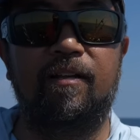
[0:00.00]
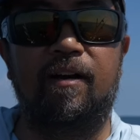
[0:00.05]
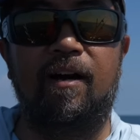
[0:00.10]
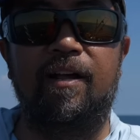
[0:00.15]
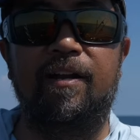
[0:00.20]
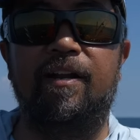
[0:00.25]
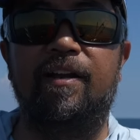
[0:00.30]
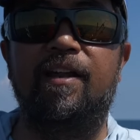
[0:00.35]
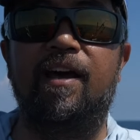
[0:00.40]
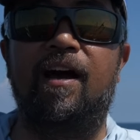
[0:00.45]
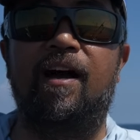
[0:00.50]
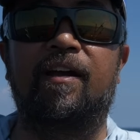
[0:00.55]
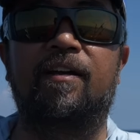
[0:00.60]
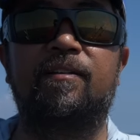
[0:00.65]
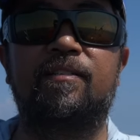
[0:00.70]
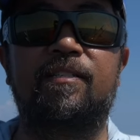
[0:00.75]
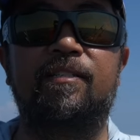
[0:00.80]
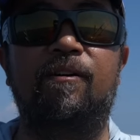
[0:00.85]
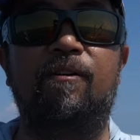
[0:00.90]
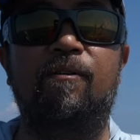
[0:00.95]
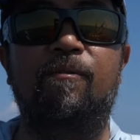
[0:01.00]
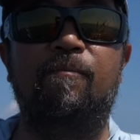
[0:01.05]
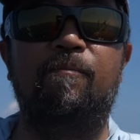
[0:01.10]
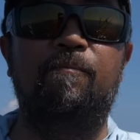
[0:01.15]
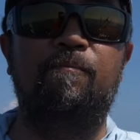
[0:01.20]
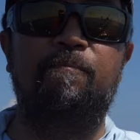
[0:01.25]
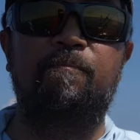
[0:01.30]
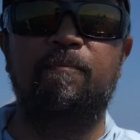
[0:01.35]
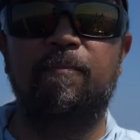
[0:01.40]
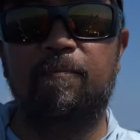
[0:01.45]
on the dock, so
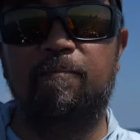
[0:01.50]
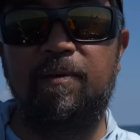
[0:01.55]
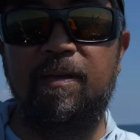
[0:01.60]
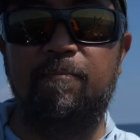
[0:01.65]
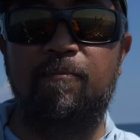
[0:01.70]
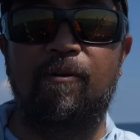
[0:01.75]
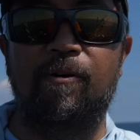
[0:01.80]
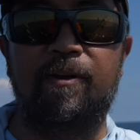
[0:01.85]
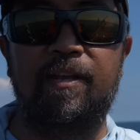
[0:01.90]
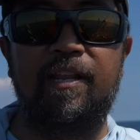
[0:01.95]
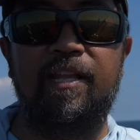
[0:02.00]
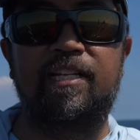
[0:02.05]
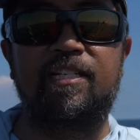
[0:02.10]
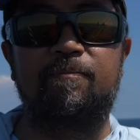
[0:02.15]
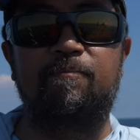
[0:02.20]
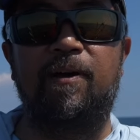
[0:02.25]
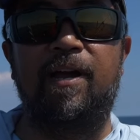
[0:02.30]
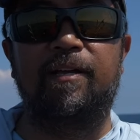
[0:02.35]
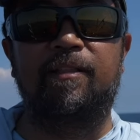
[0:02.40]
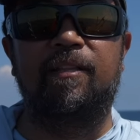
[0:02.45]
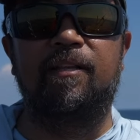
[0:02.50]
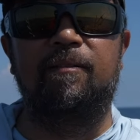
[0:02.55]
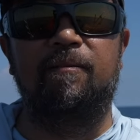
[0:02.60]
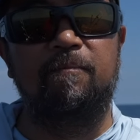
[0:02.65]
people can expect